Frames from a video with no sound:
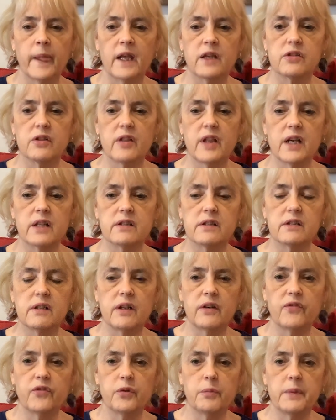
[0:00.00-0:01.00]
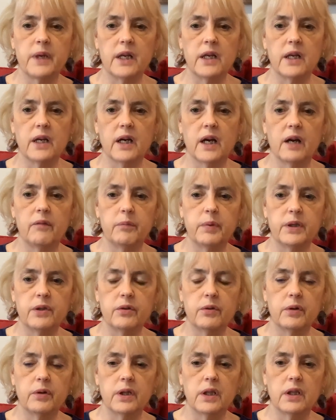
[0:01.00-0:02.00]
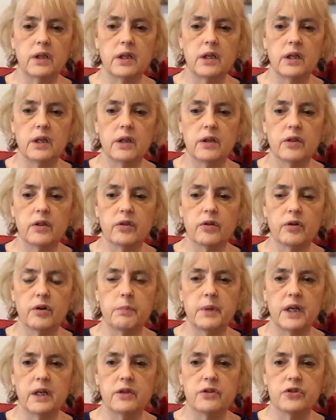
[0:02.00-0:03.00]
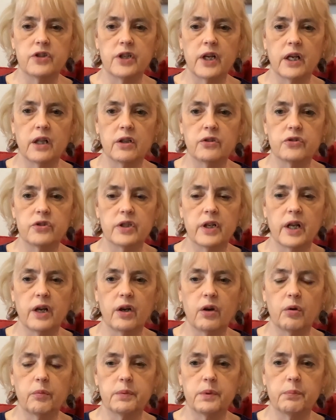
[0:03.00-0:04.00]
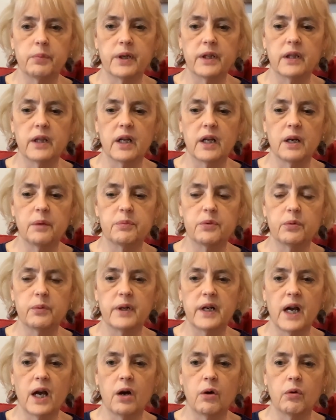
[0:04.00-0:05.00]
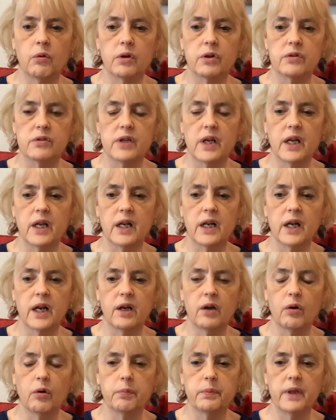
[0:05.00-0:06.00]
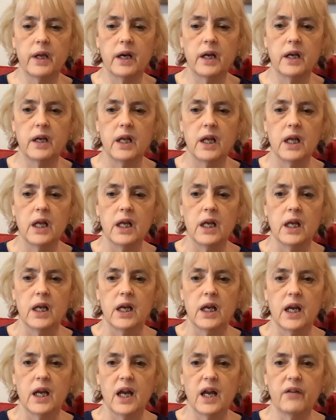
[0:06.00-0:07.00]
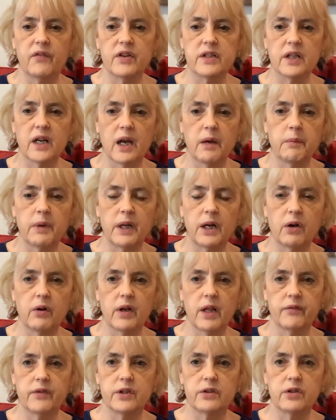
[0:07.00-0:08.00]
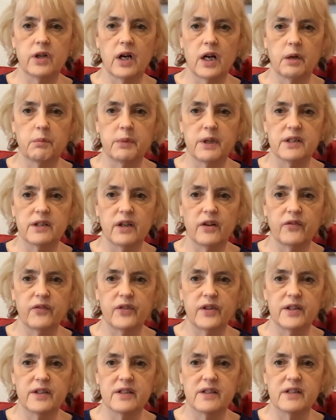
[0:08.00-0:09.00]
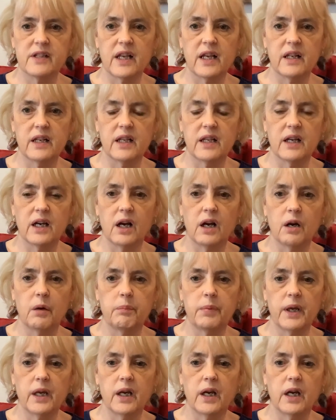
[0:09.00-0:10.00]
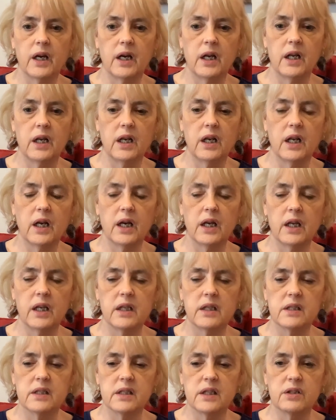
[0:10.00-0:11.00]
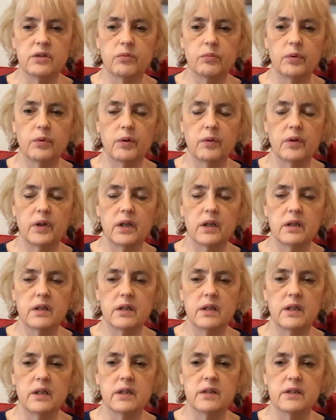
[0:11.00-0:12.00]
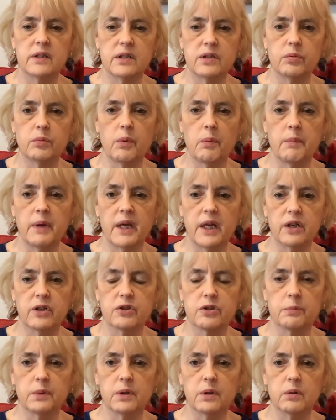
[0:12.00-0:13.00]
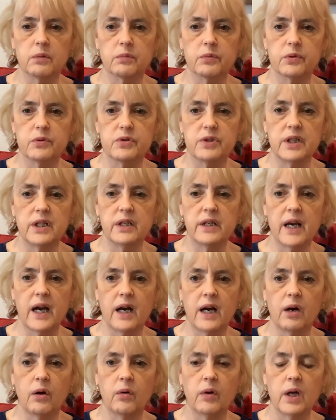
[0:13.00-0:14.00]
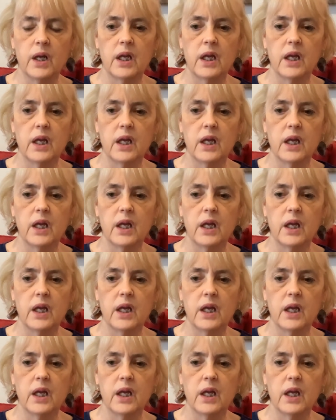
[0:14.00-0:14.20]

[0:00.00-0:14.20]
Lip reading: So that's it for me. I've been doing the 30-minute challenge and I hope to bring that up to an hour. And I hope that every time I don't have to talk myself into standing up, and it's into a manageable routine now.